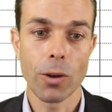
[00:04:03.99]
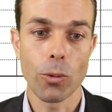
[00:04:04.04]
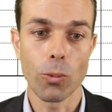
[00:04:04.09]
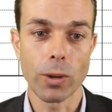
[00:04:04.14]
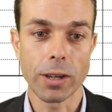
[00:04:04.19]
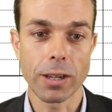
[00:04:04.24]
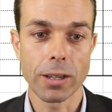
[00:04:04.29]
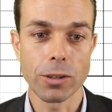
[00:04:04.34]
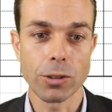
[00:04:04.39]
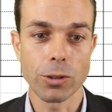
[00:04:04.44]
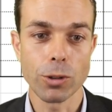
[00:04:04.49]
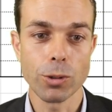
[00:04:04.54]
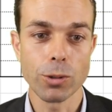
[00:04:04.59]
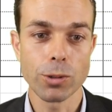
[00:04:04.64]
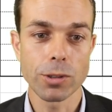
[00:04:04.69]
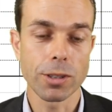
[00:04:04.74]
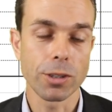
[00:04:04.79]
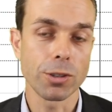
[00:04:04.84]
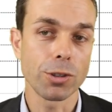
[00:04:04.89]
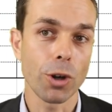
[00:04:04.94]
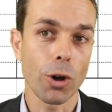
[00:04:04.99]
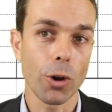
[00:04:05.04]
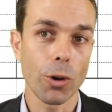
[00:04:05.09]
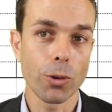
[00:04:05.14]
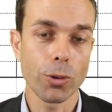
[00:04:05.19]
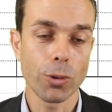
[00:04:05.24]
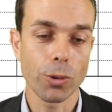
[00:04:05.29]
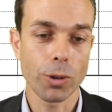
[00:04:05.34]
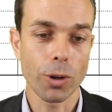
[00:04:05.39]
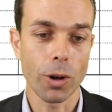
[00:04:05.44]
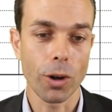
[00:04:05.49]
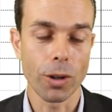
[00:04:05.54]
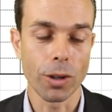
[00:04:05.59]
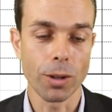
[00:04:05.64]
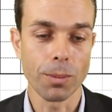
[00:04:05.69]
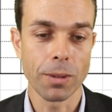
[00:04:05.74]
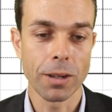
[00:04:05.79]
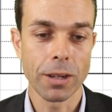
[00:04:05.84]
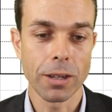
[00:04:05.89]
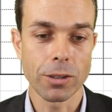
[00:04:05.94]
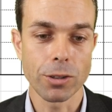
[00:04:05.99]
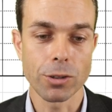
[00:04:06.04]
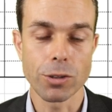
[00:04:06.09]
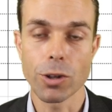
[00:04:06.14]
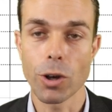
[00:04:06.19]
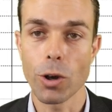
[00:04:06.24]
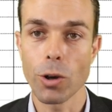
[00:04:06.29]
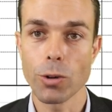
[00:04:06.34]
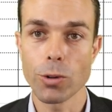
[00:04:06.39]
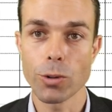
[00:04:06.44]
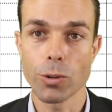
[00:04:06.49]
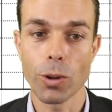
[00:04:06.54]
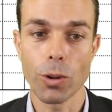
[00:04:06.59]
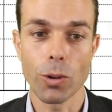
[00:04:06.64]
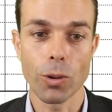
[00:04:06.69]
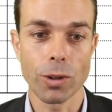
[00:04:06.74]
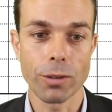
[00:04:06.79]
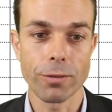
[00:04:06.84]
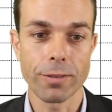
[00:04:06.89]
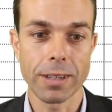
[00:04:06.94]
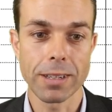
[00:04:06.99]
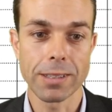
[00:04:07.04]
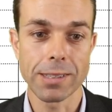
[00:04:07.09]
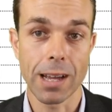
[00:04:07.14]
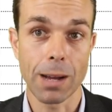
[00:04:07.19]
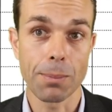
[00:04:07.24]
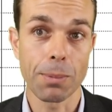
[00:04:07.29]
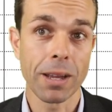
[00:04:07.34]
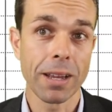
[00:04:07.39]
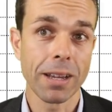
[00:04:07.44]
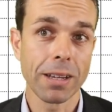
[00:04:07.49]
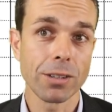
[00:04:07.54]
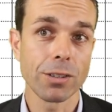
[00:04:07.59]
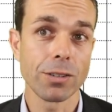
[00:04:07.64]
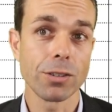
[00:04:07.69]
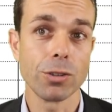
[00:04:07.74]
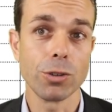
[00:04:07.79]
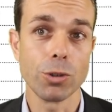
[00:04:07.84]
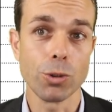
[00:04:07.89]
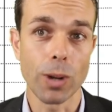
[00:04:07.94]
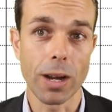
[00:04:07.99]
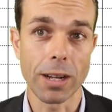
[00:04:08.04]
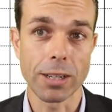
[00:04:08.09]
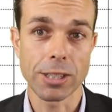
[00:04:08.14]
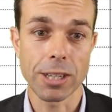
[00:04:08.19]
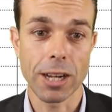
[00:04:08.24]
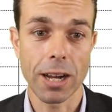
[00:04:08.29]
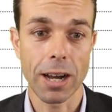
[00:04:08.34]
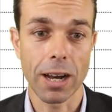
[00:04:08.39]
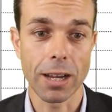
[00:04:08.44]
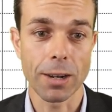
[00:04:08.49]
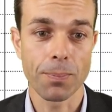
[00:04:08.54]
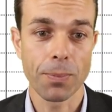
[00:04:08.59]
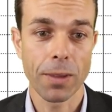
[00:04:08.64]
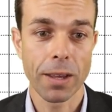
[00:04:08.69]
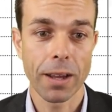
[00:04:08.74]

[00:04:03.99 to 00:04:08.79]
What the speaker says: we can use the total column to total all of these up to do our chart.